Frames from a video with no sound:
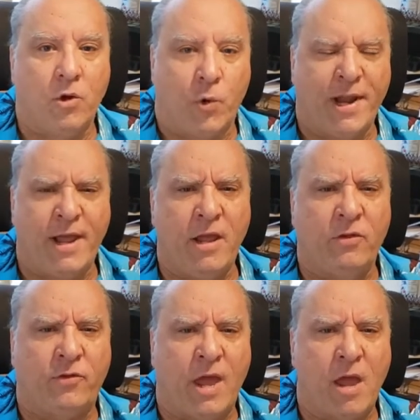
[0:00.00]

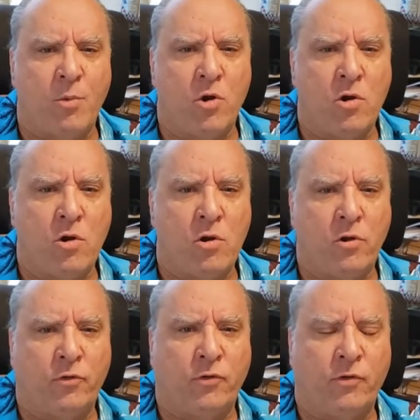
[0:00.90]
Greetings,
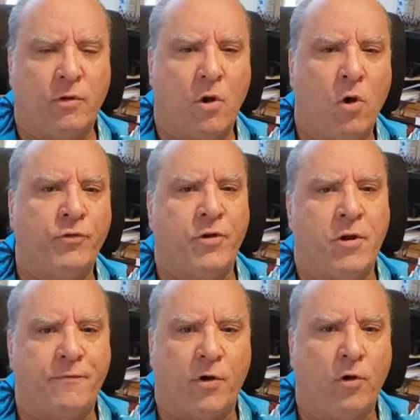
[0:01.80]
gamers. Hoser
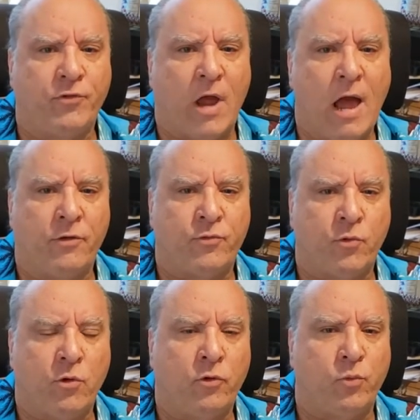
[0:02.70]
here for Hoser House
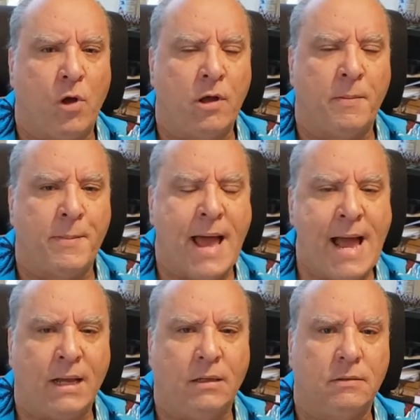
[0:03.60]
Rules. Welcome
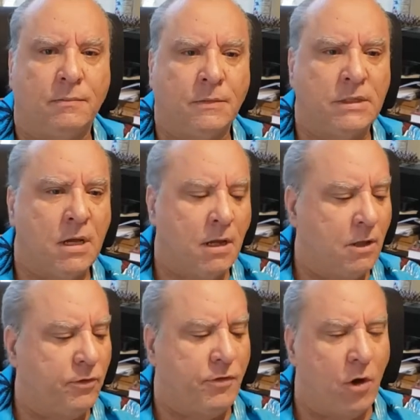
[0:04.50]
back
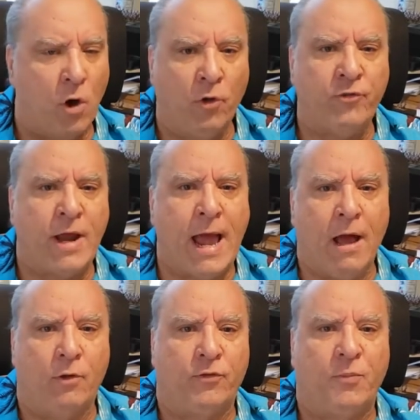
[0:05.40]
to the Hoser
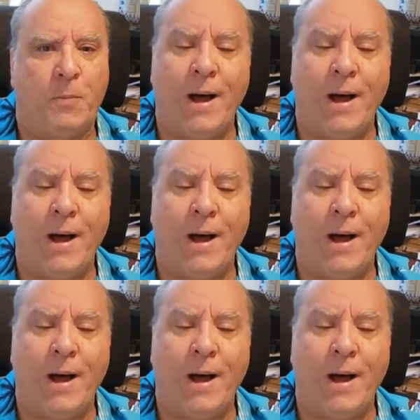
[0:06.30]
House.